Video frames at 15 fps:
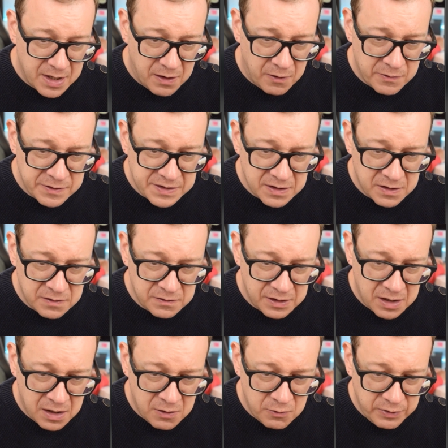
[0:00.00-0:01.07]
Also,
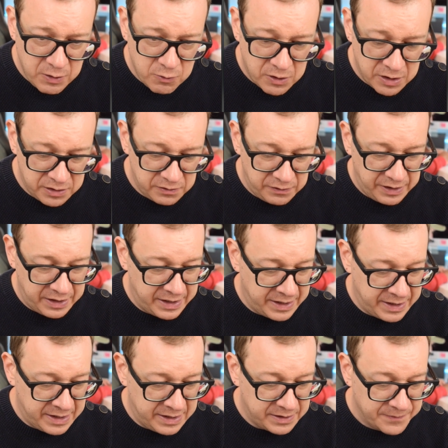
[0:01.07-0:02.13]
now we want to
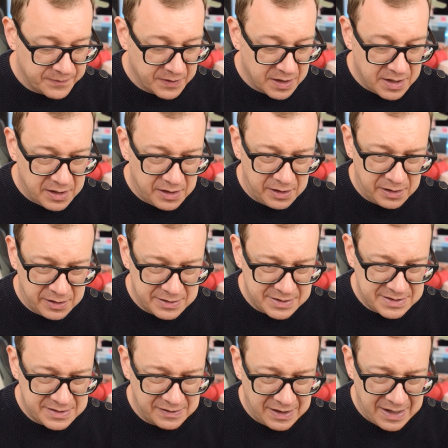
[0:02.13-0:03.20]
add uh,
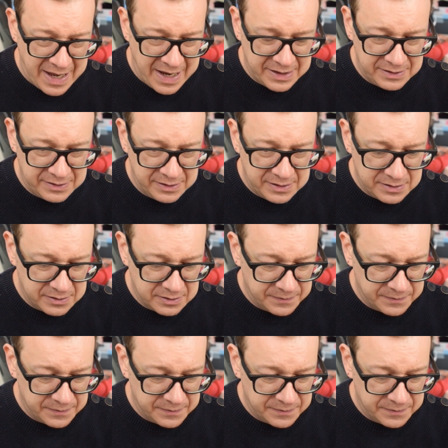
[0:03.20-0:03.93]
selected